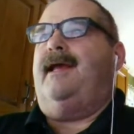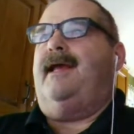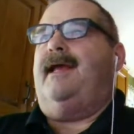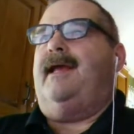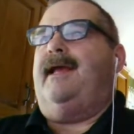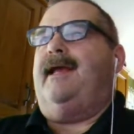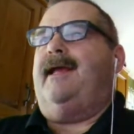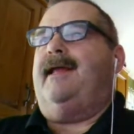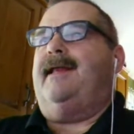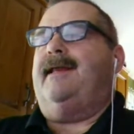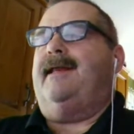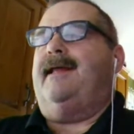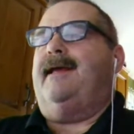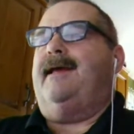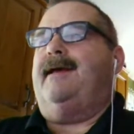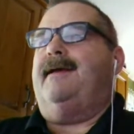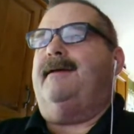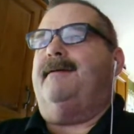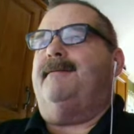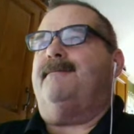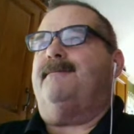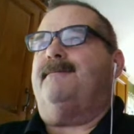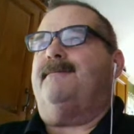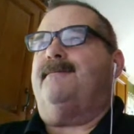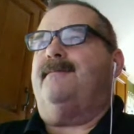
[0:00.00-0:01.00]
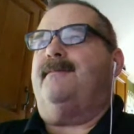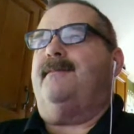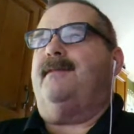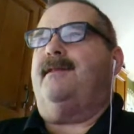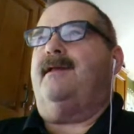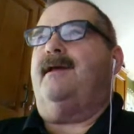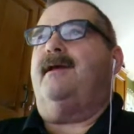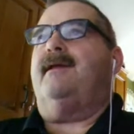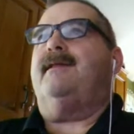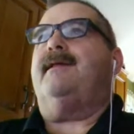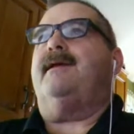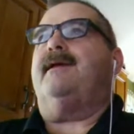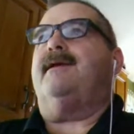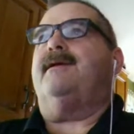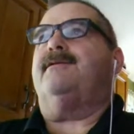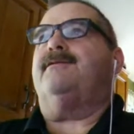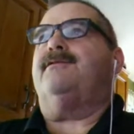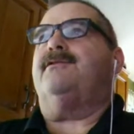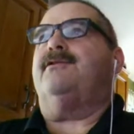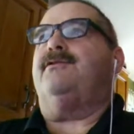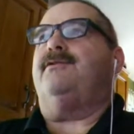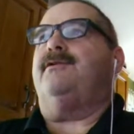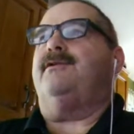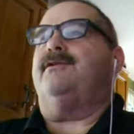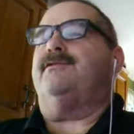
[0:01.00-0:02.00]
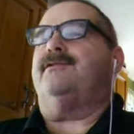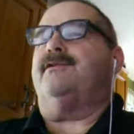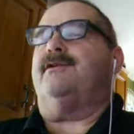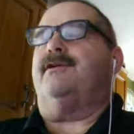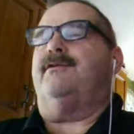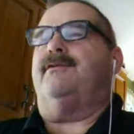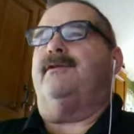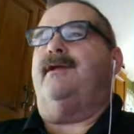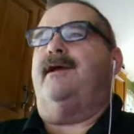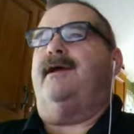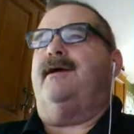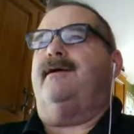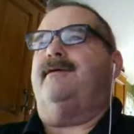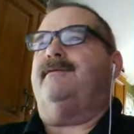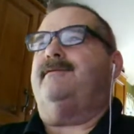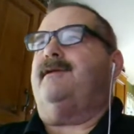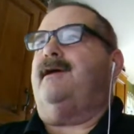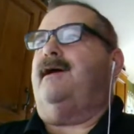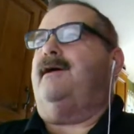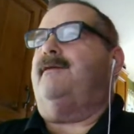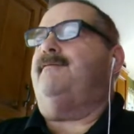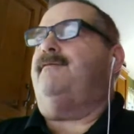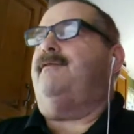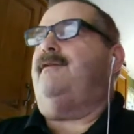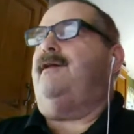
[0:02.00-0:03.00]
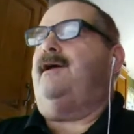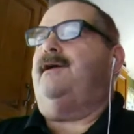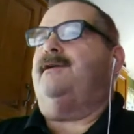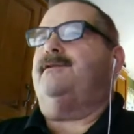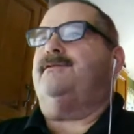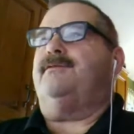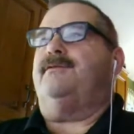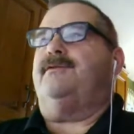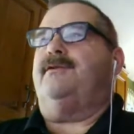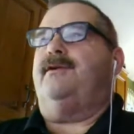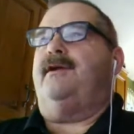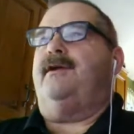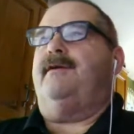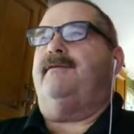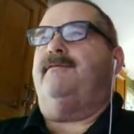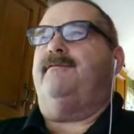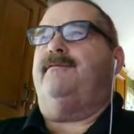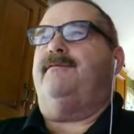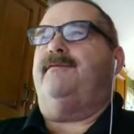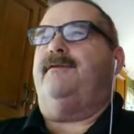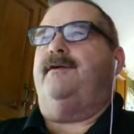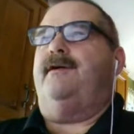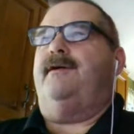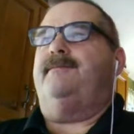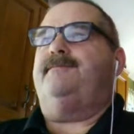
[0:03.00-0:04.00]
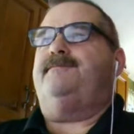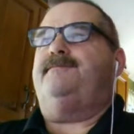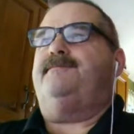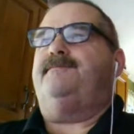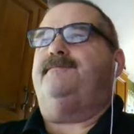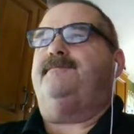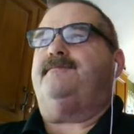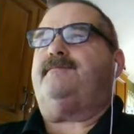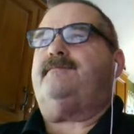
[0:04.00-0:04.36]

And I think 2 years ago now, time flies when you're having fun.